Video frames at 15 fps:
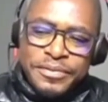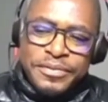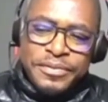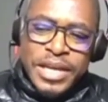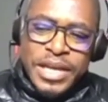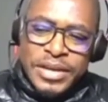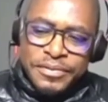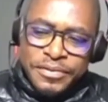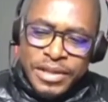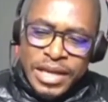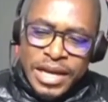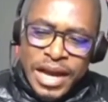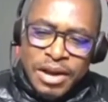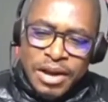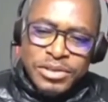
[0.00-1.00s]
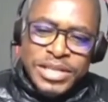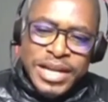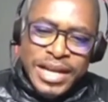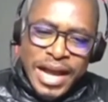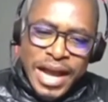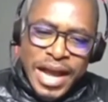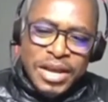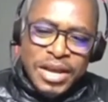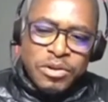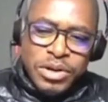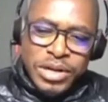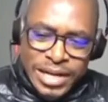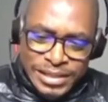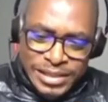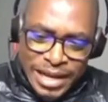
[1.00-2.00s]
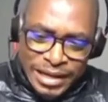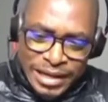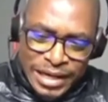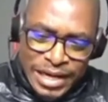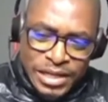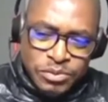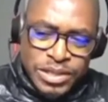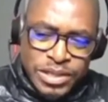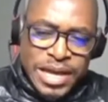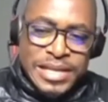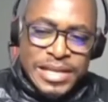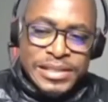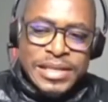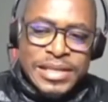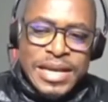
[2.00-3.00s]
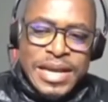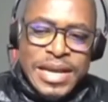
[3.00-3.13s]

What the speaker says: the Gauteng High Court has agreed with us